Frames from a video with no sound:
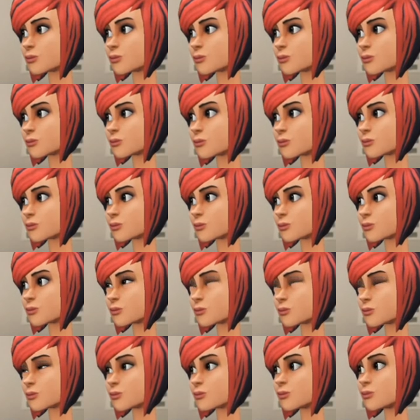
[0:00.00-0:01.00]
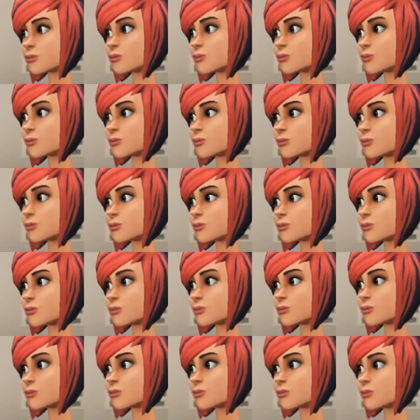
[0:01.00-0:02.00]

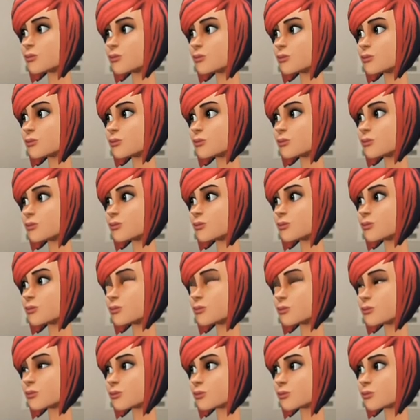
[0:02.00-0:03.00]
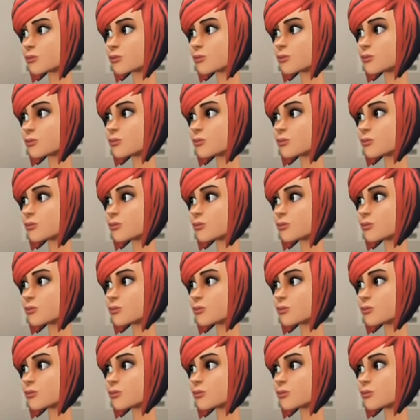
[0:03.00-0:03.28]
The person shown says nothing.